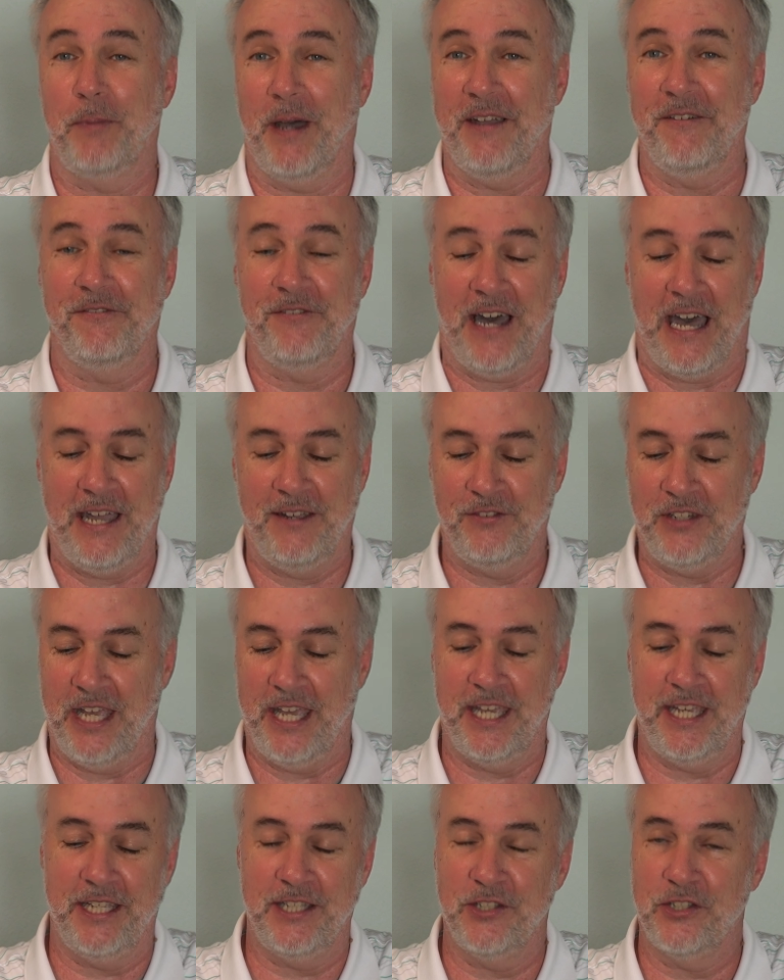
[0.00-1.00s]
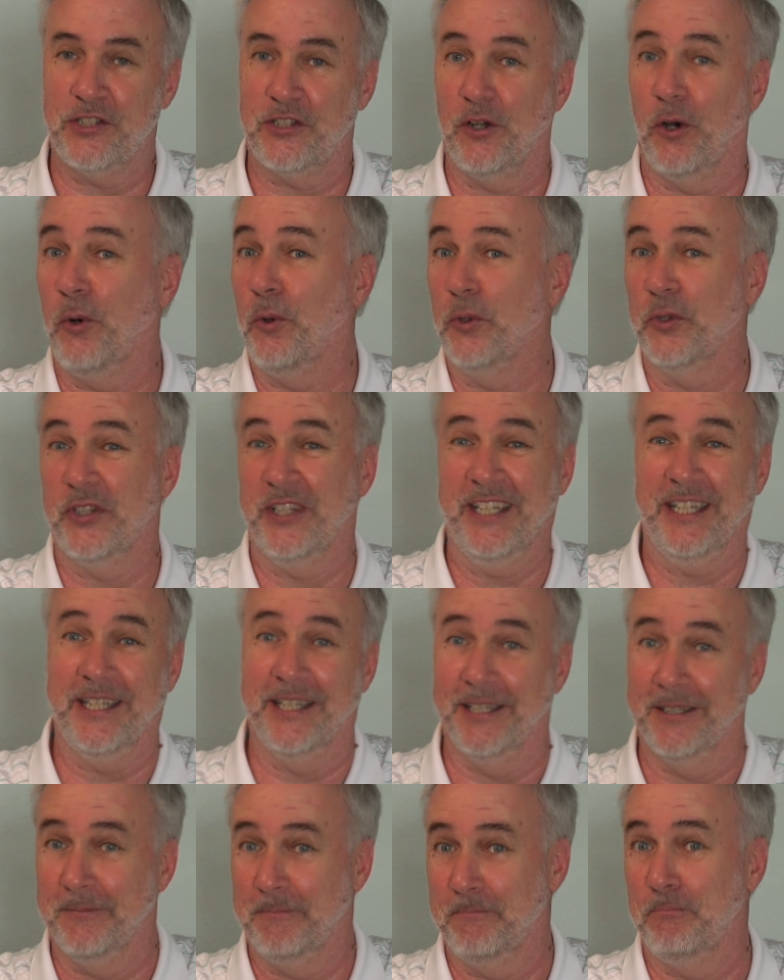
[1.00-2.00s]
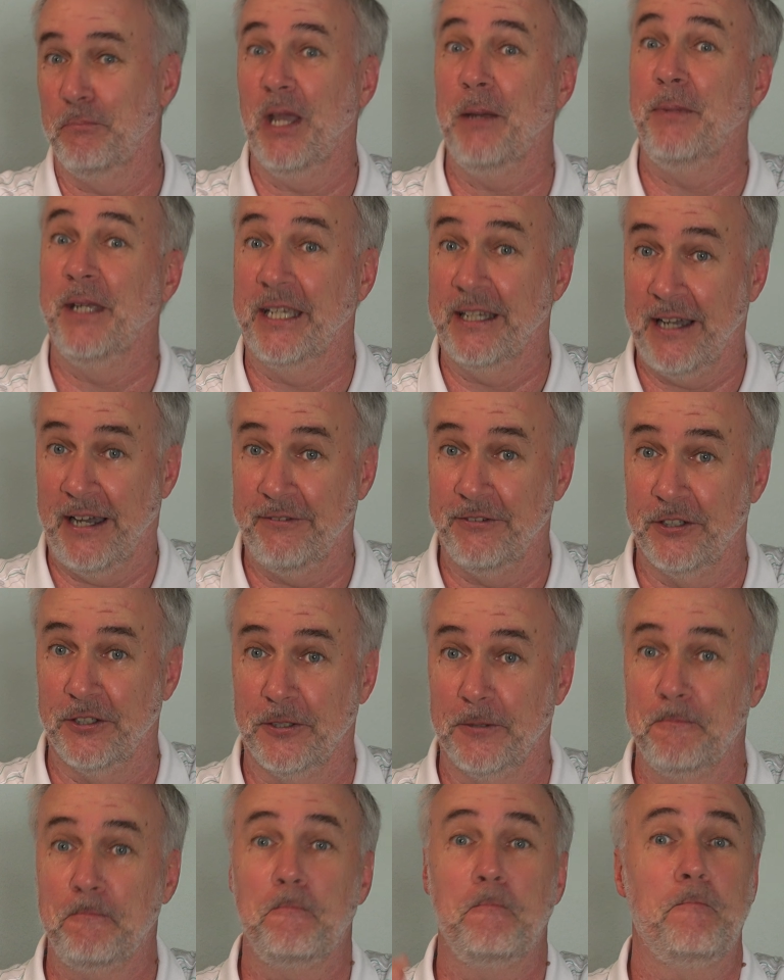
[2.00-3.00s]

by 5 days, the whole thing may be covered.